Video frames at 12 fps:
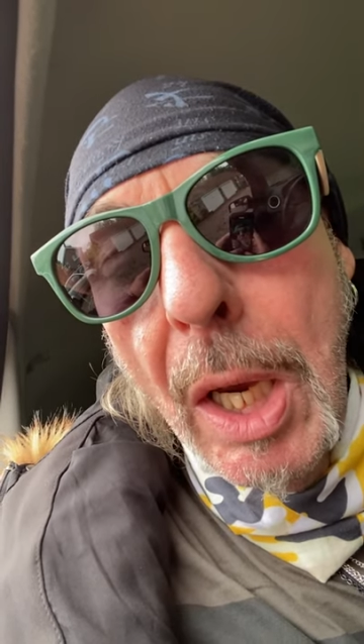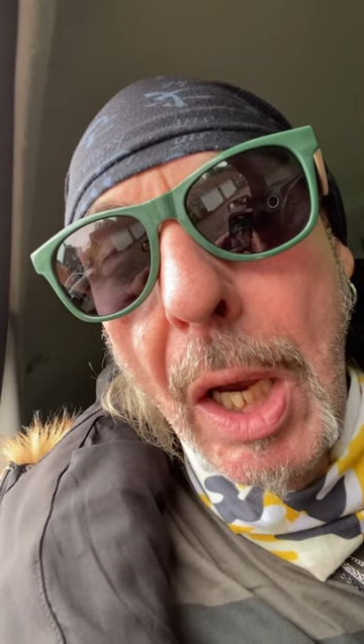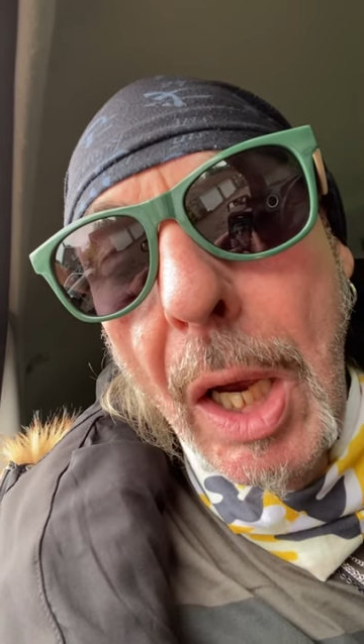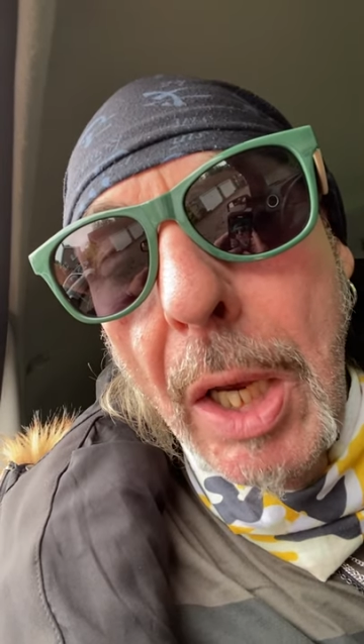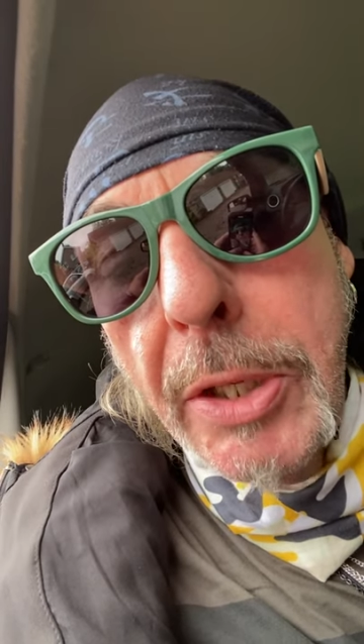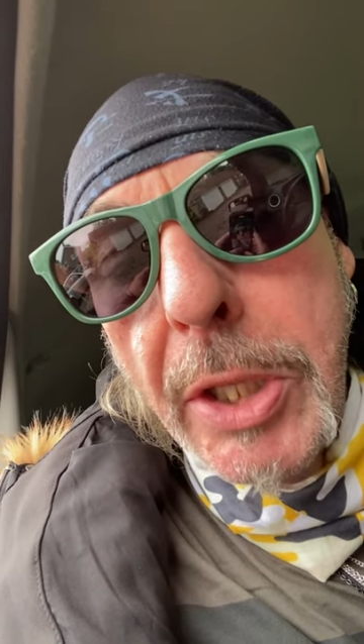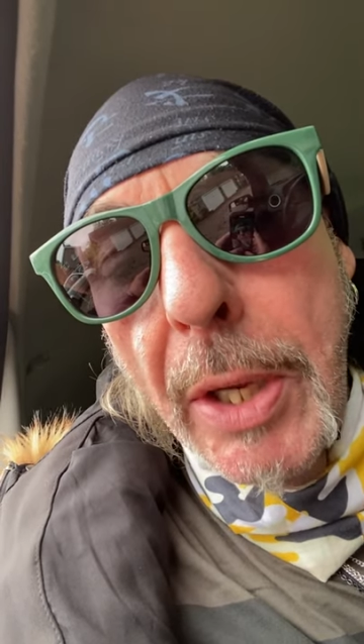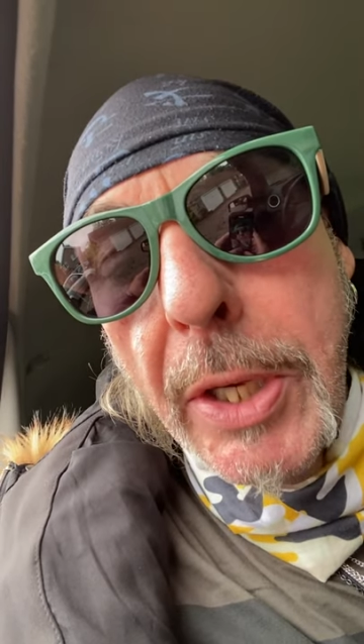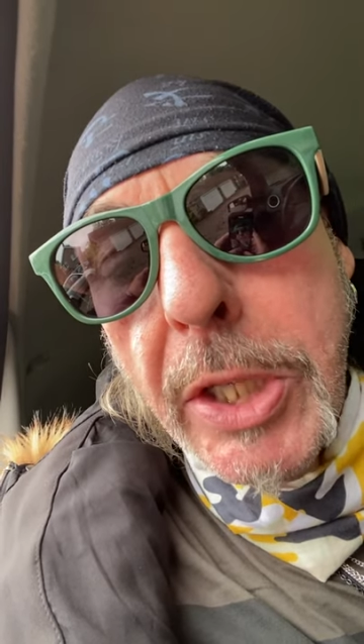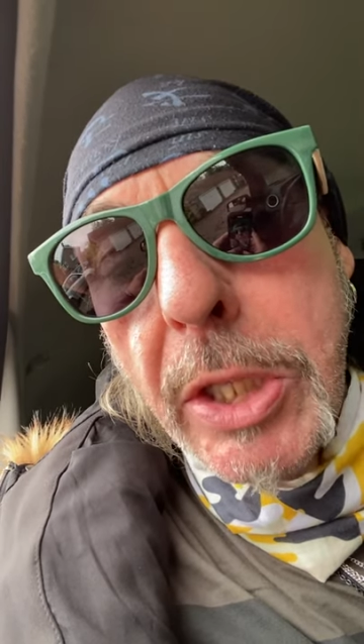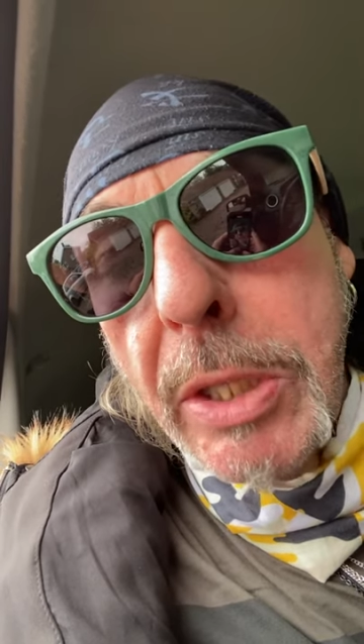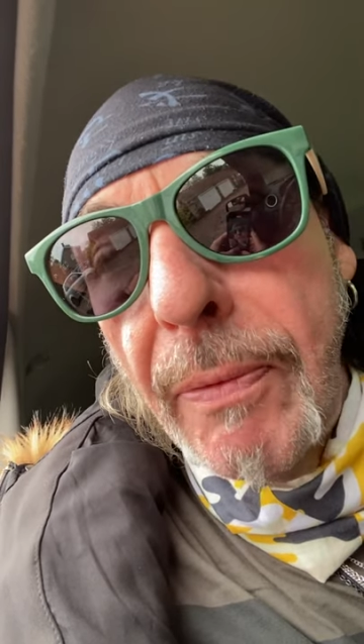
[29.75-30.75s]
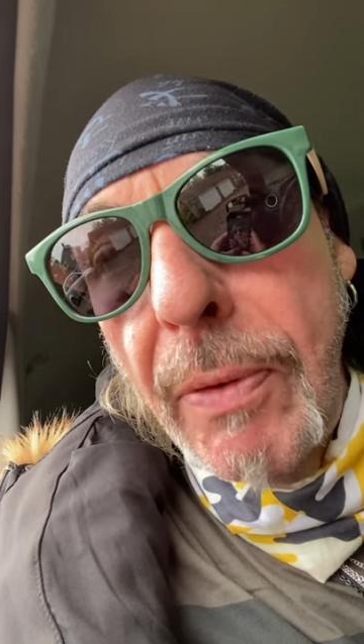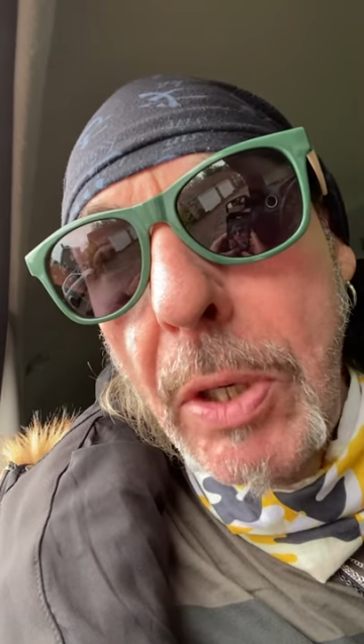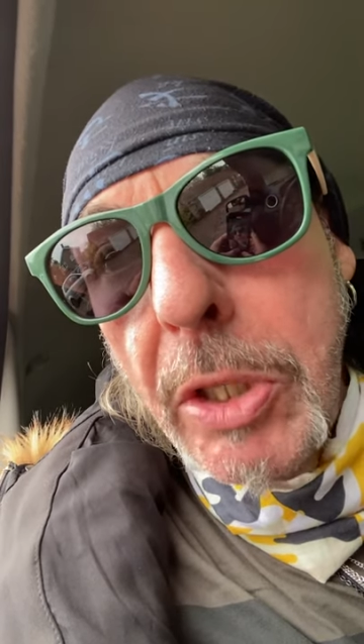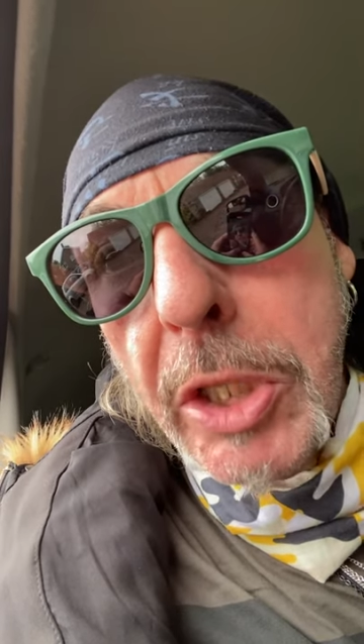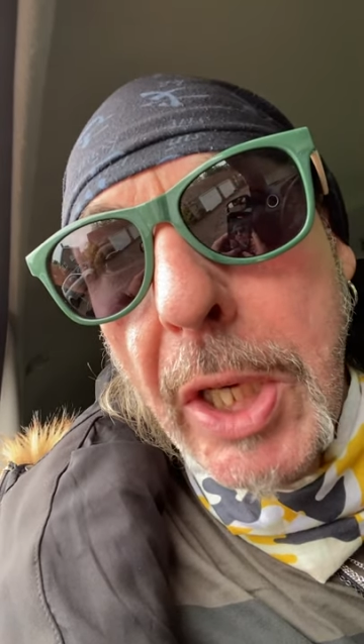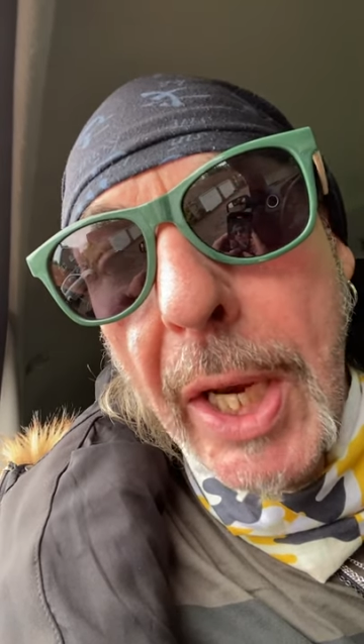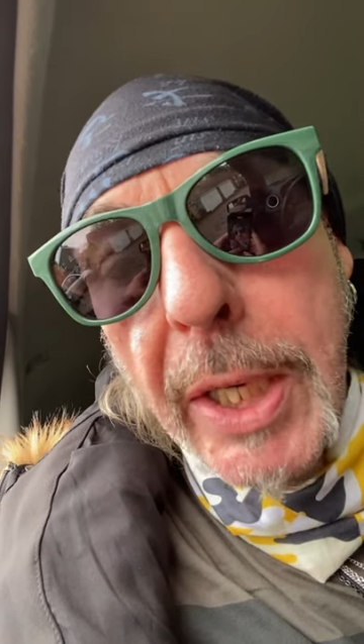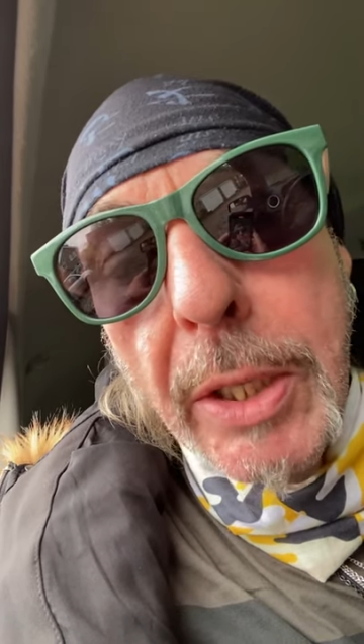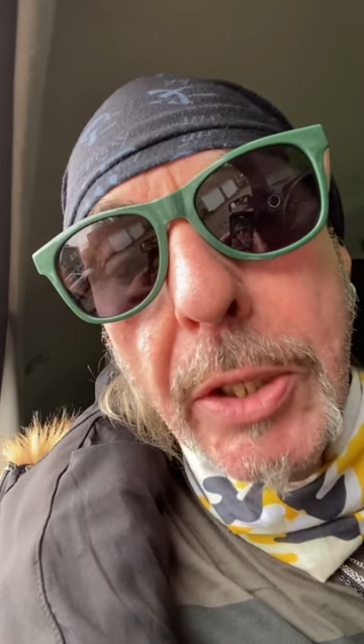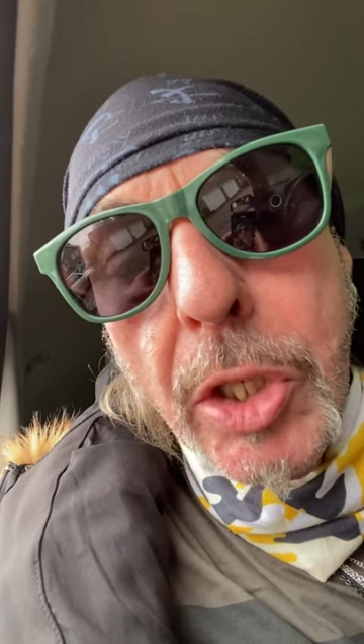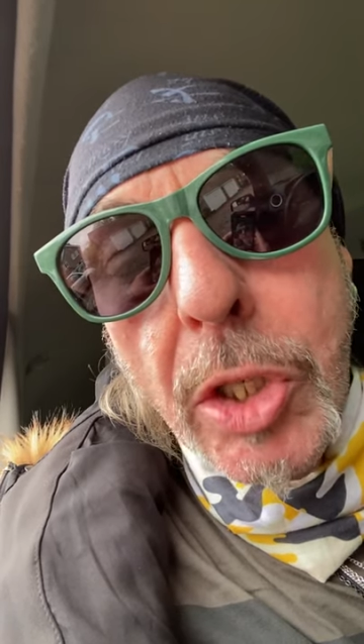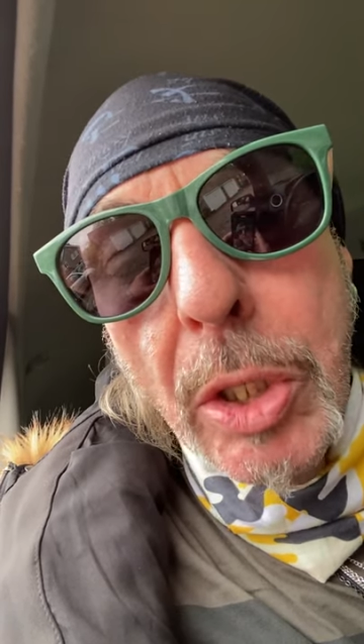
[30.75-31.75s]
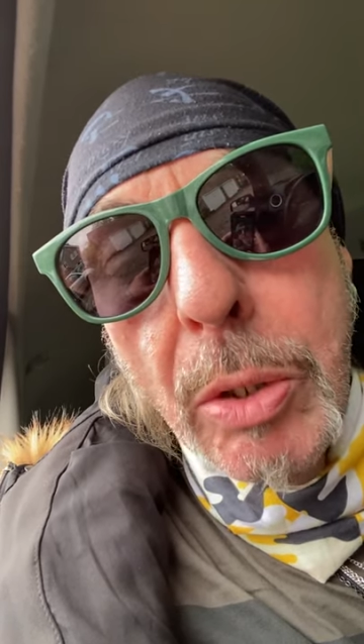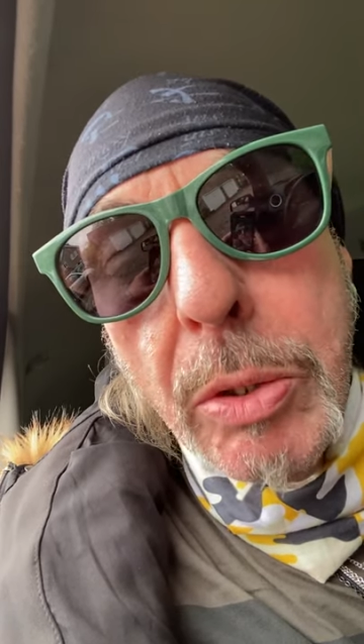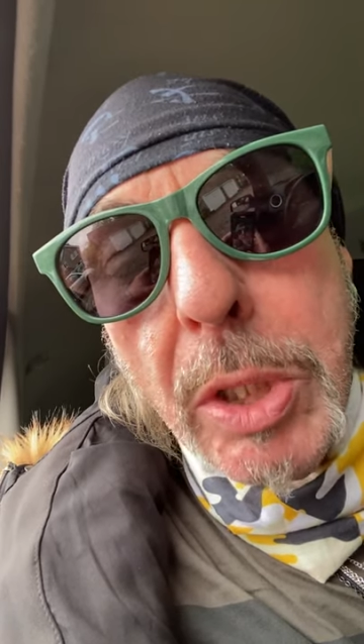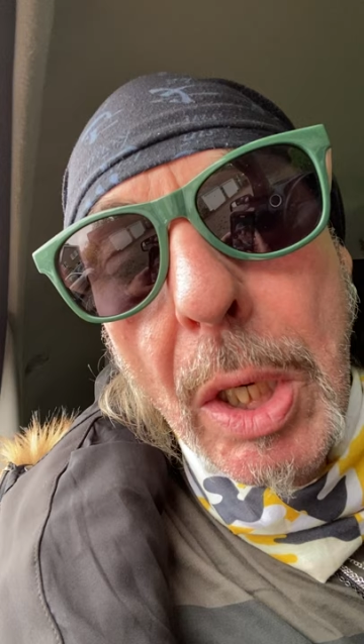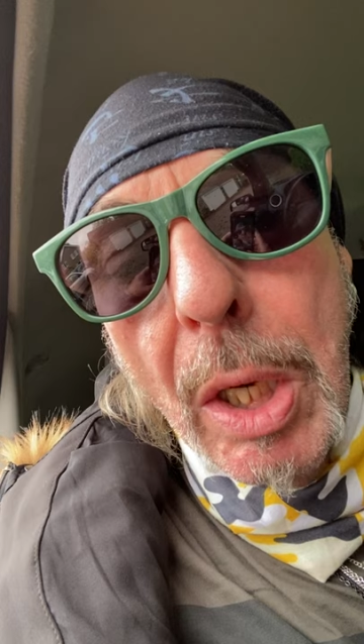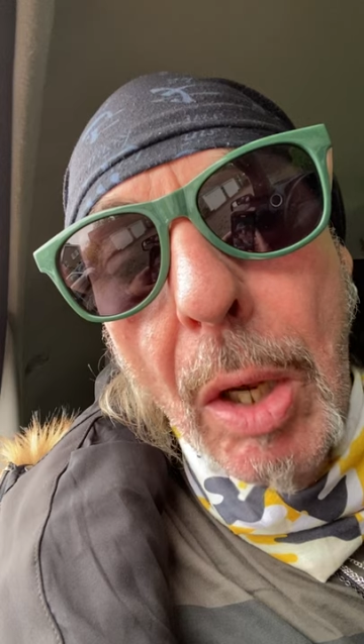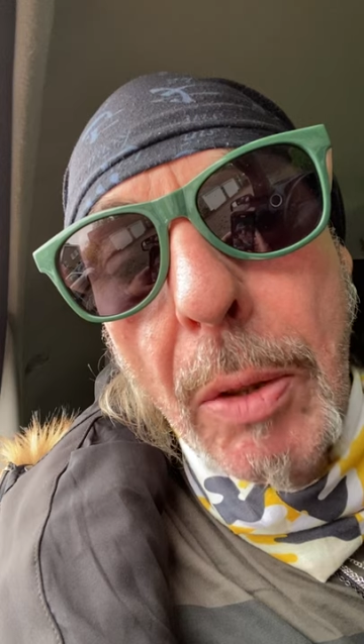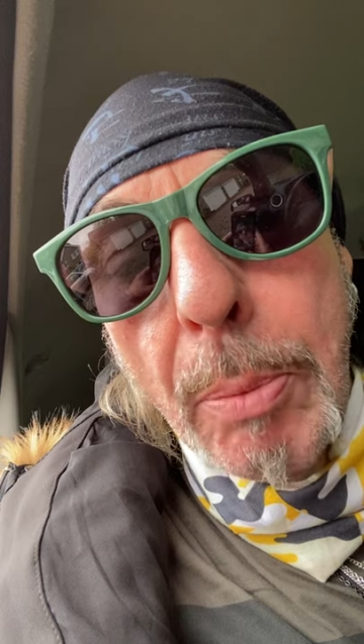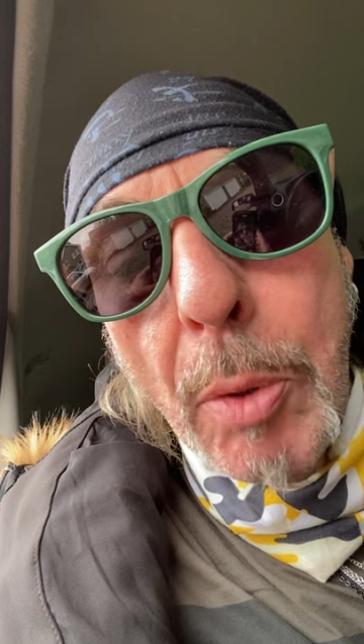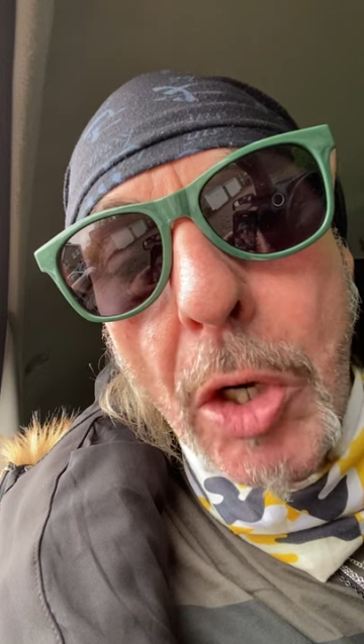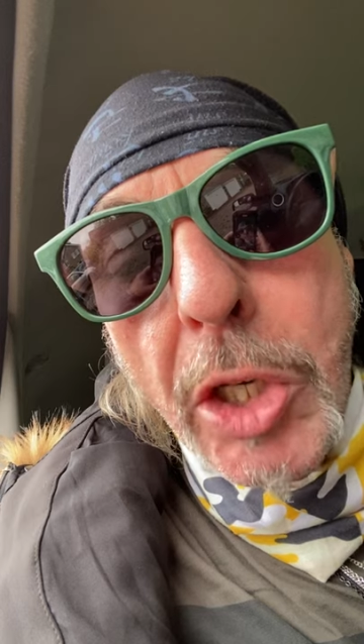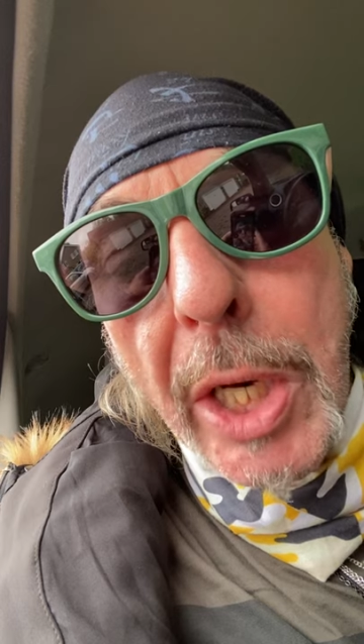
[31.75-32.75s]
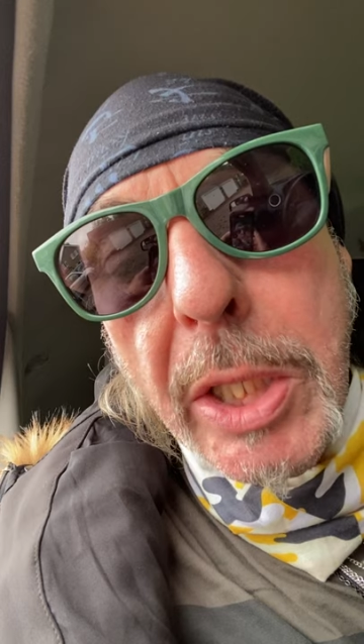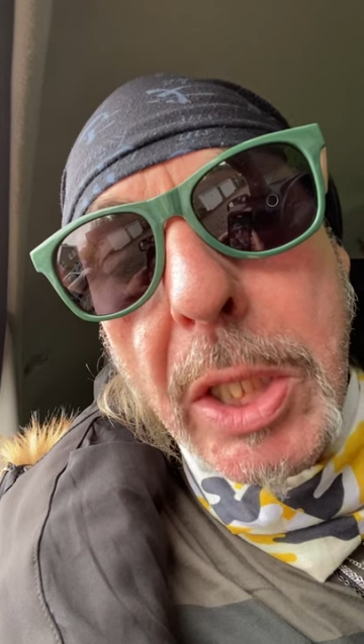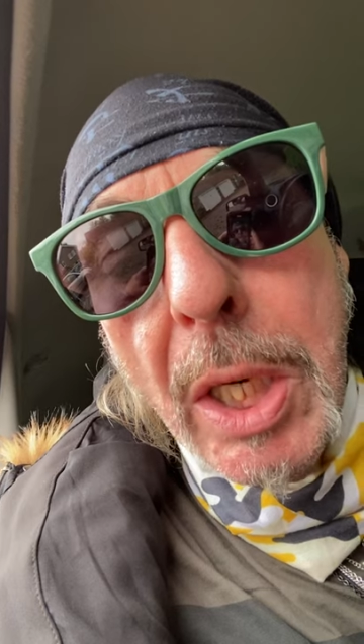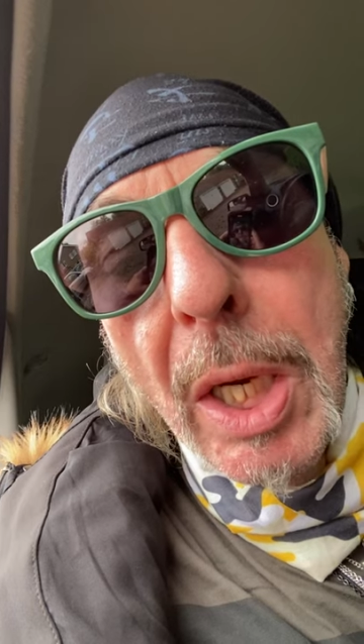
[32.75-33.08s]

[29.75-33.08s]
And this is the first day of the shoot on the project.